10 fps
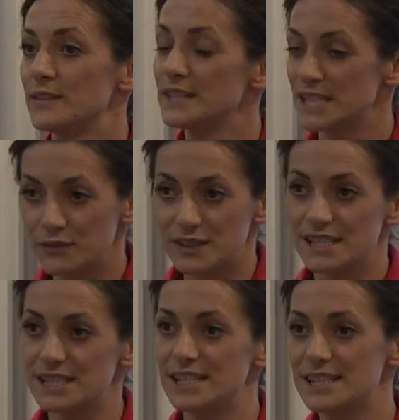of the
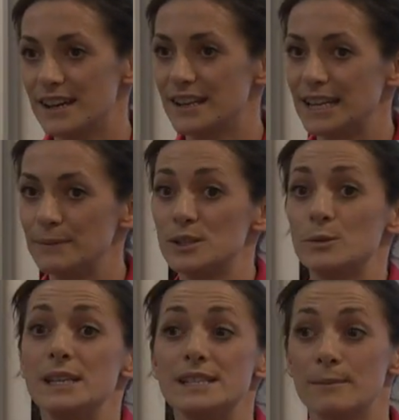differences in turning
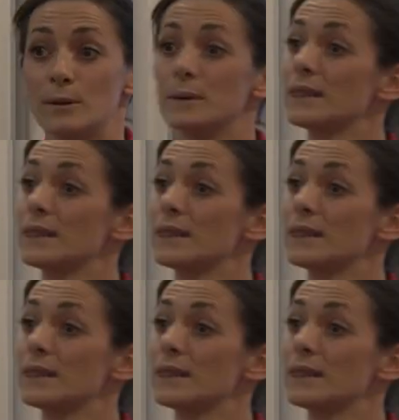between someone